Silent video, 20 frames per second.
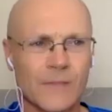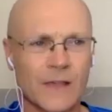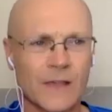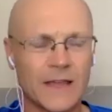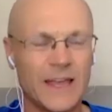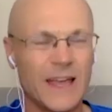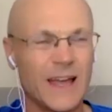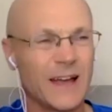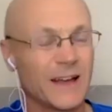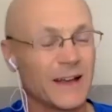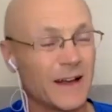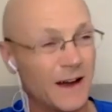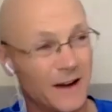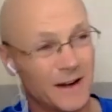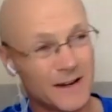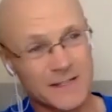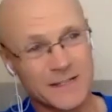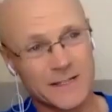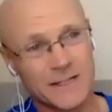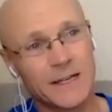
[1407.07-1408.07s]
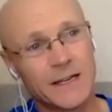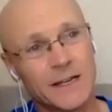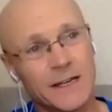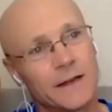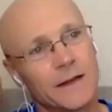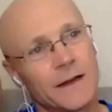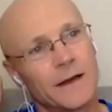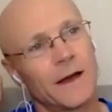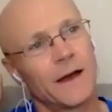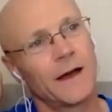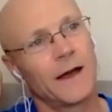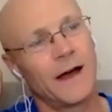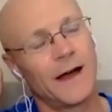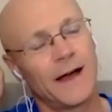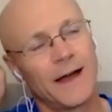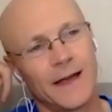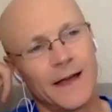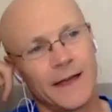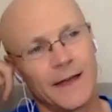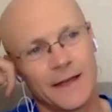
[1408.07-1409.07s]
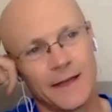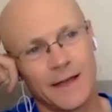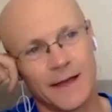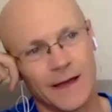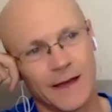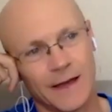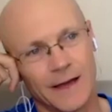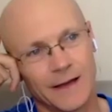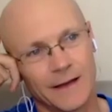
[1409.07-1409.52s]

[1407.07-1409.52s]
yeah honestly i uh